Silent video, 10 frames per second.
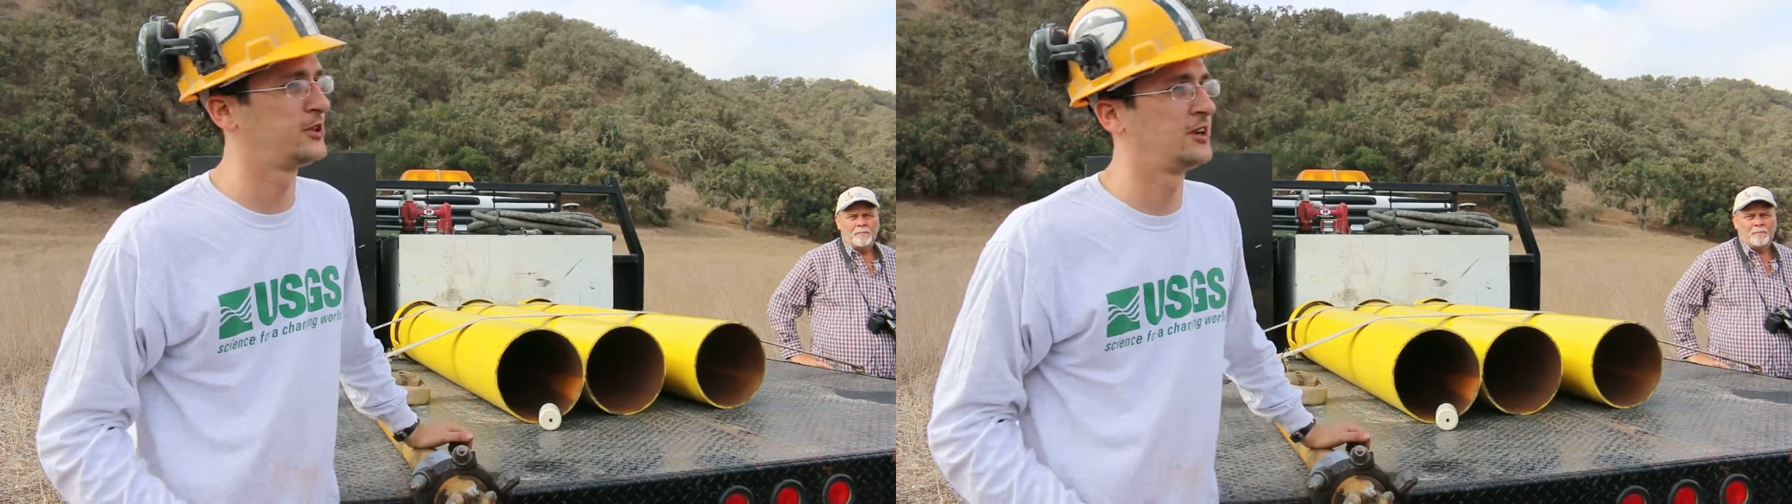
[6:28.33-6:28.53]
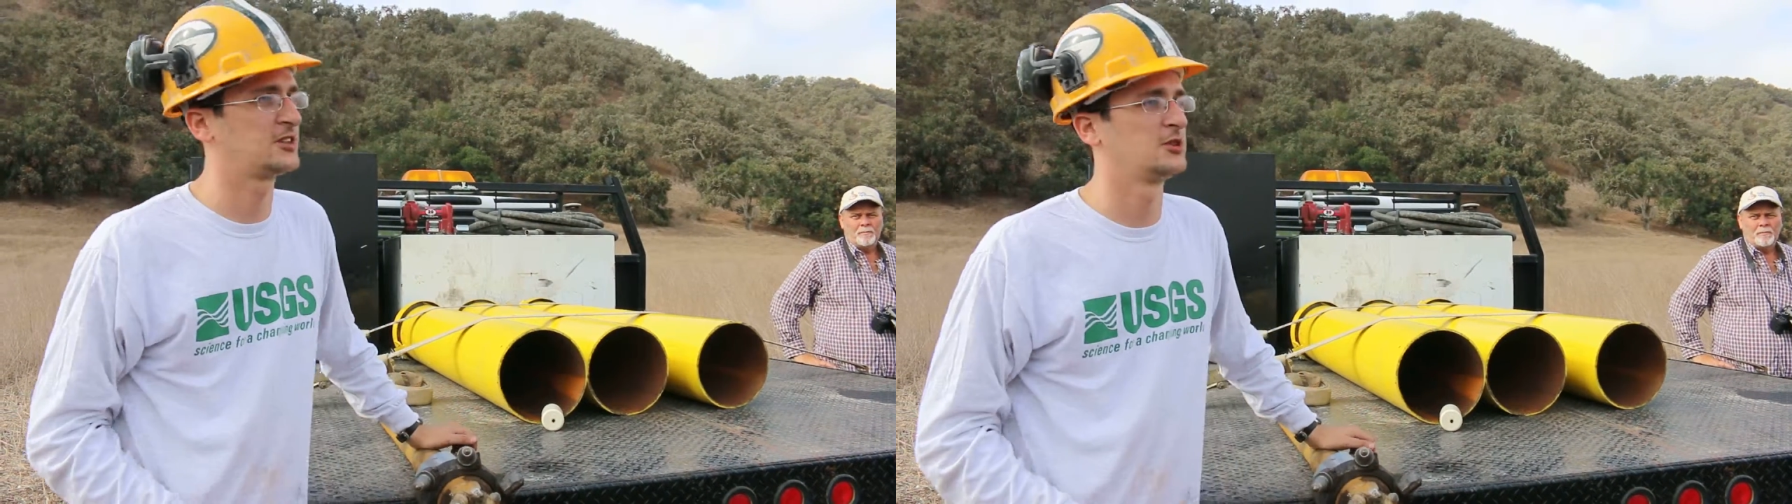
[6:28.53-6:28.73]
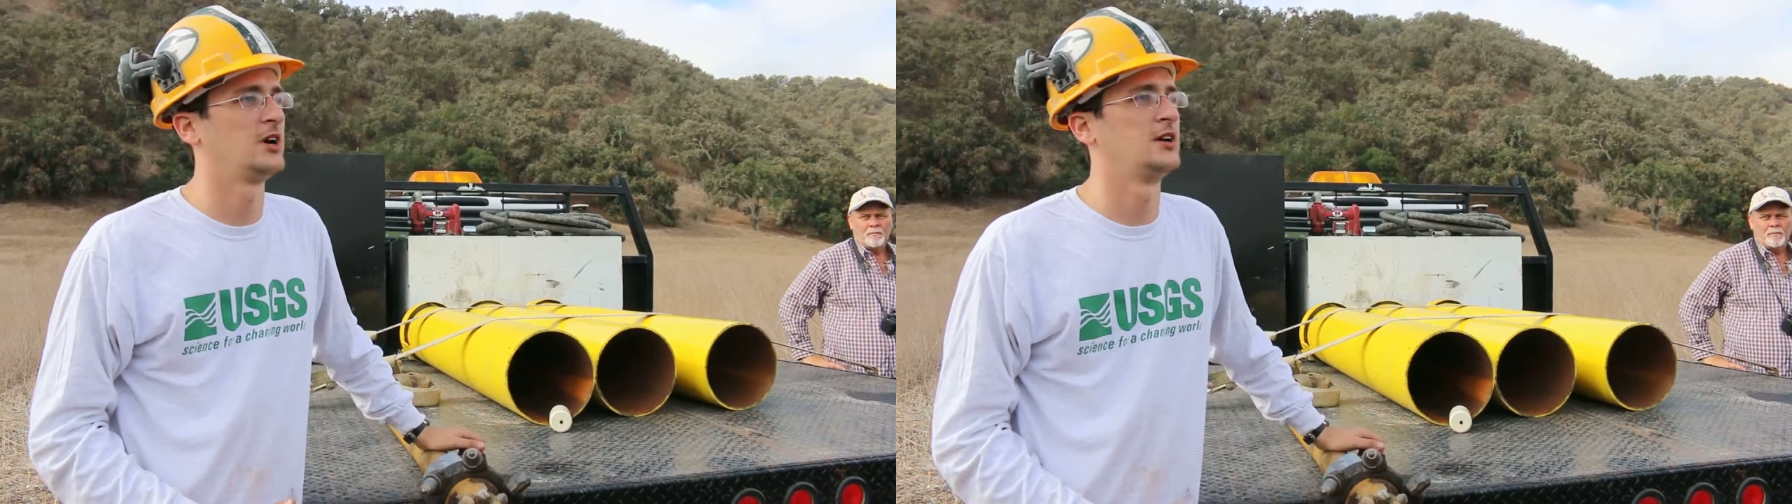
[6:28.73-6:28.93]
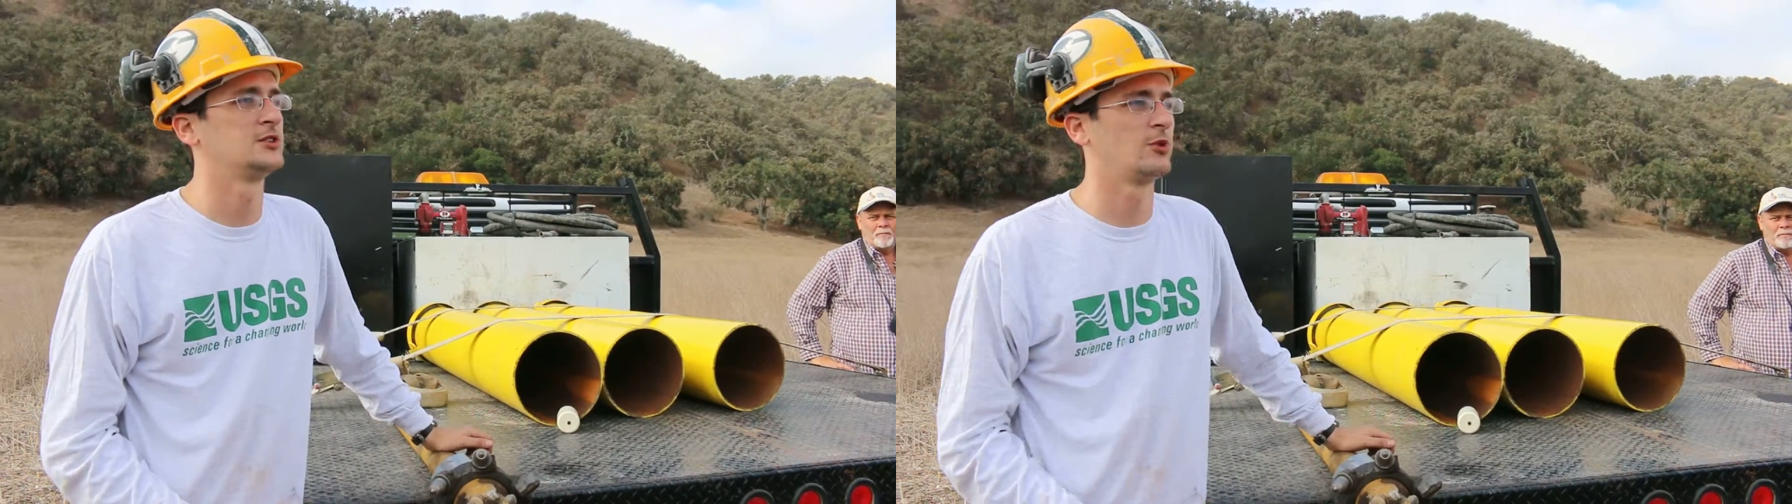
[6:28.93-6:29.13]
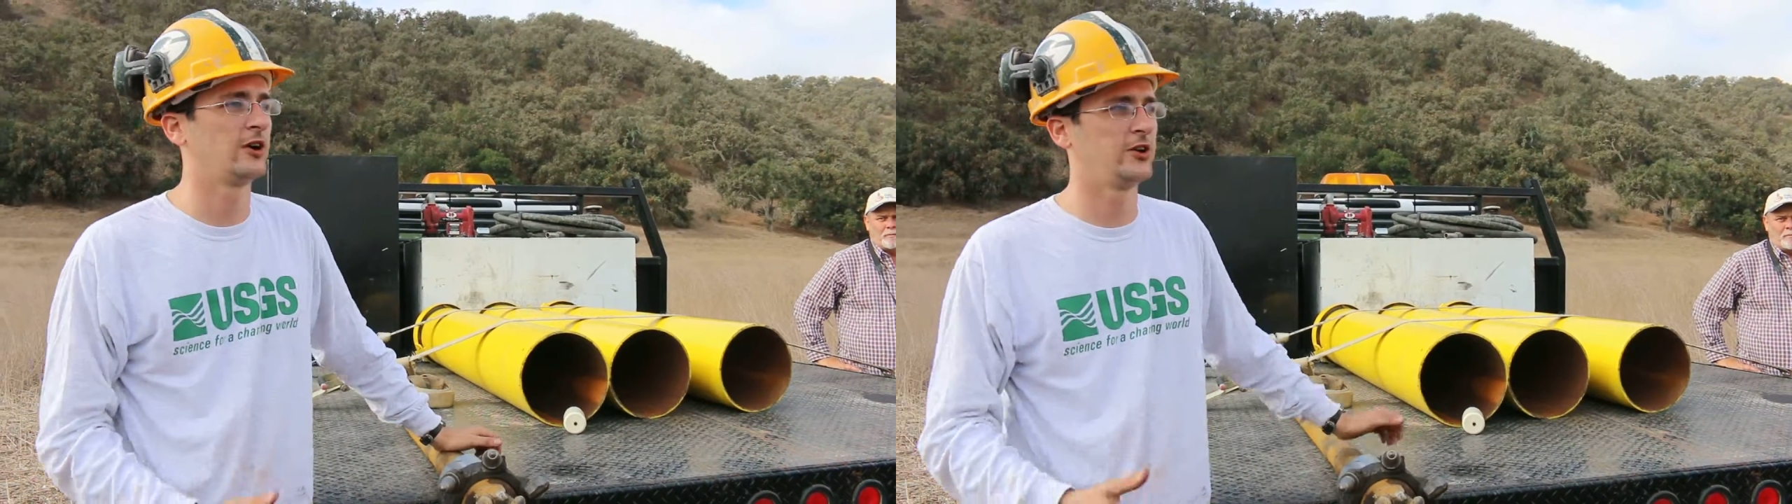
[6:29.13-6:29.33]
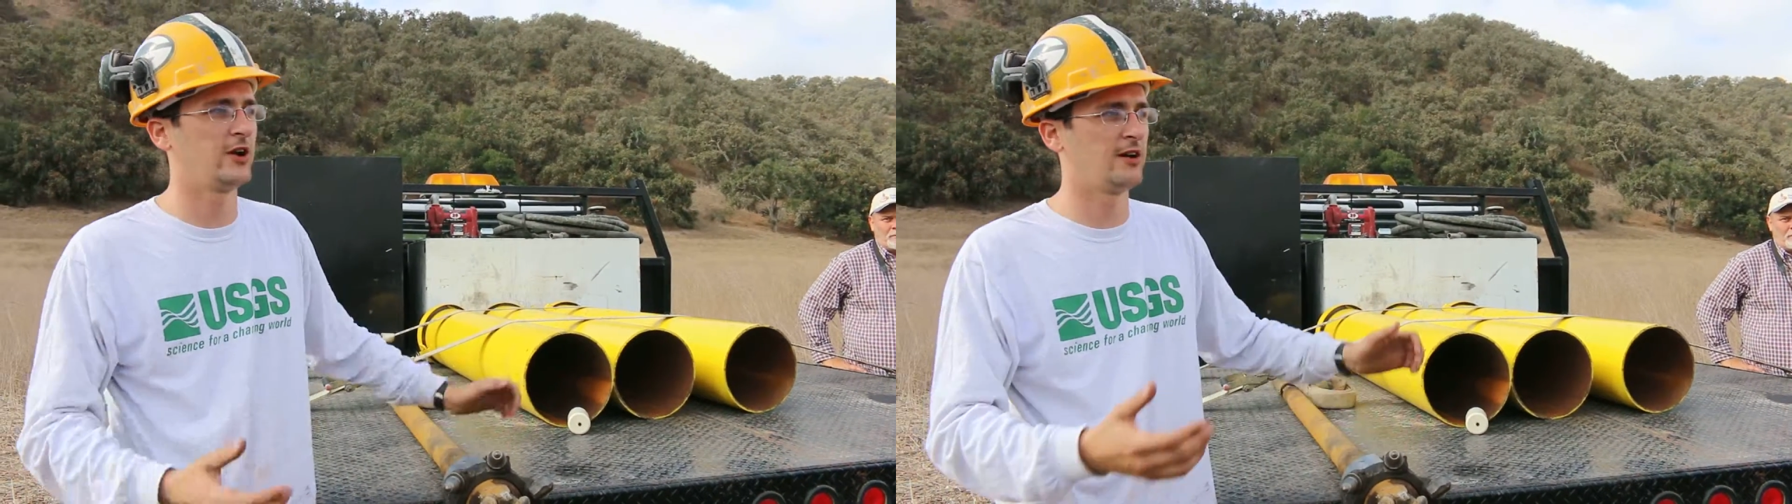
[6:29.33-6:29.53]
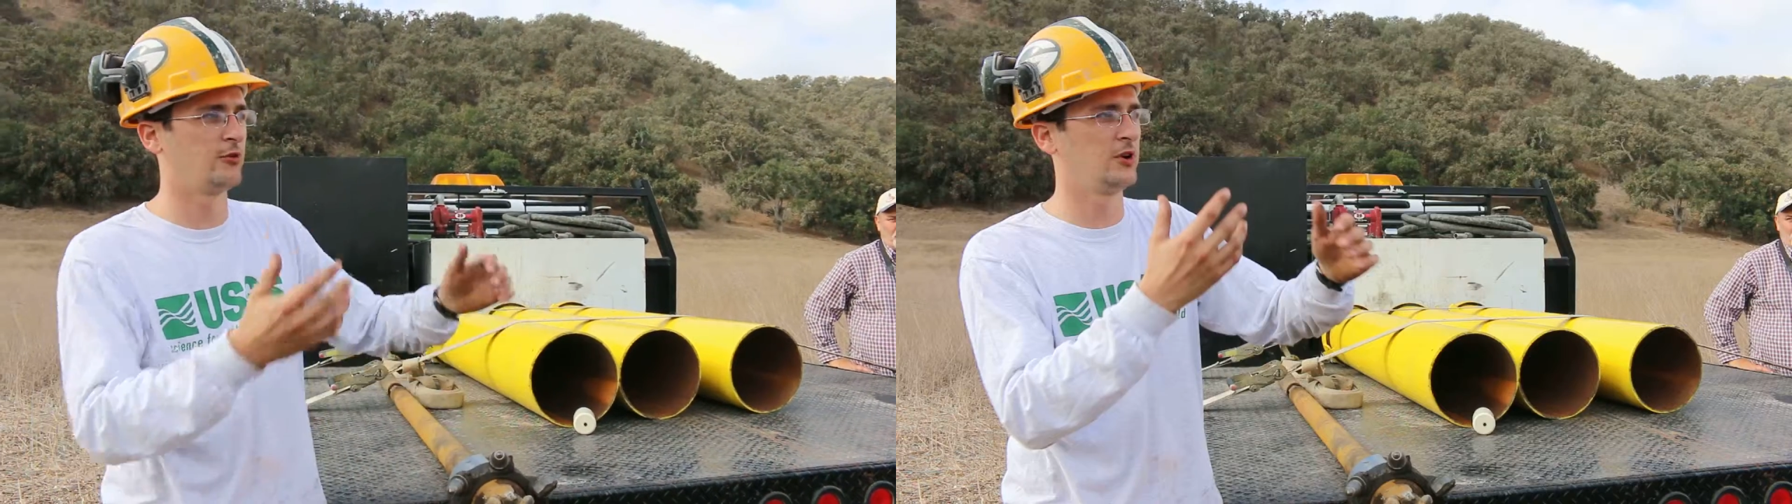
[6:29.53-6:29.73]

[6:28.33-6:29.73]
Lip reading: production wells where you have